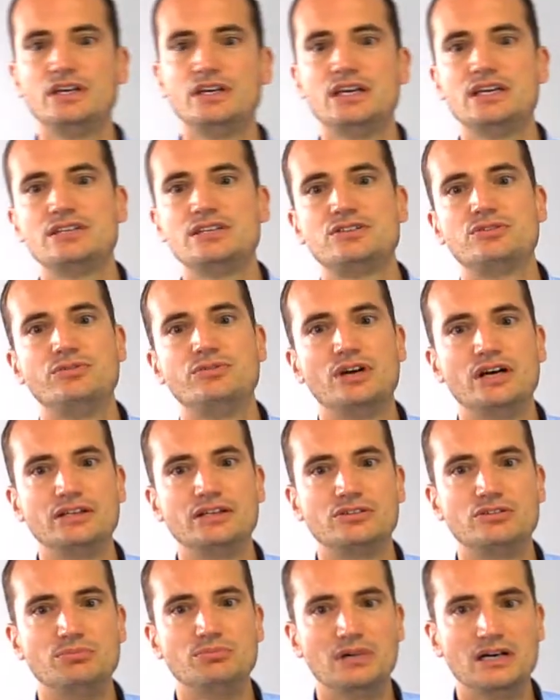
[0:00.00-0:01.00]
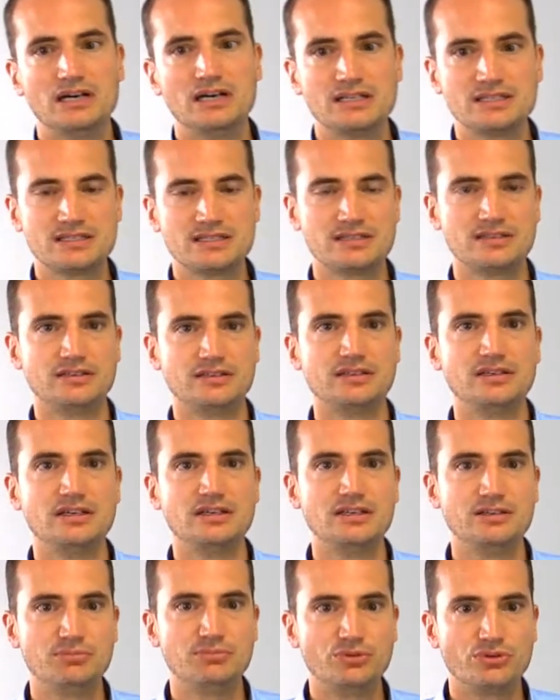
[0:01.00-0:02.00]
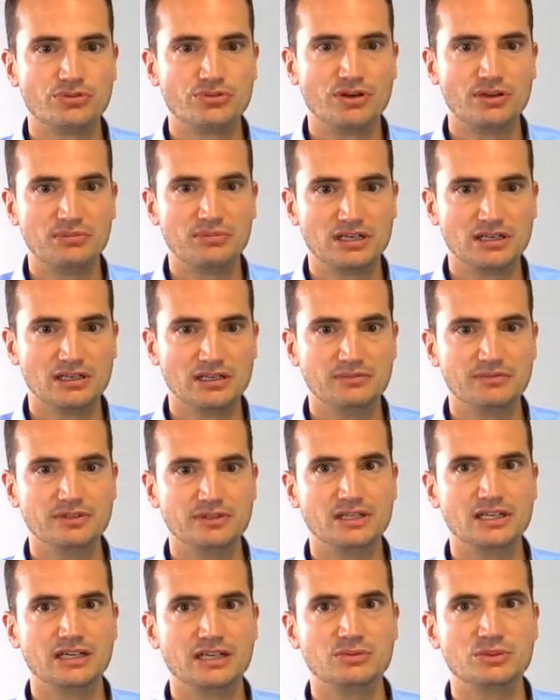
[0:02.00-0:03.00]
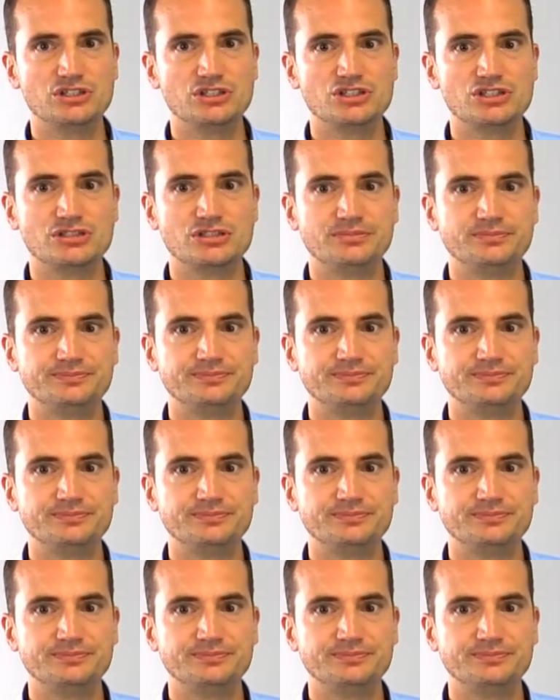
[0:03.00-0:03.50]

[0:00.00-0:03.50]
has to write commands in a programming language.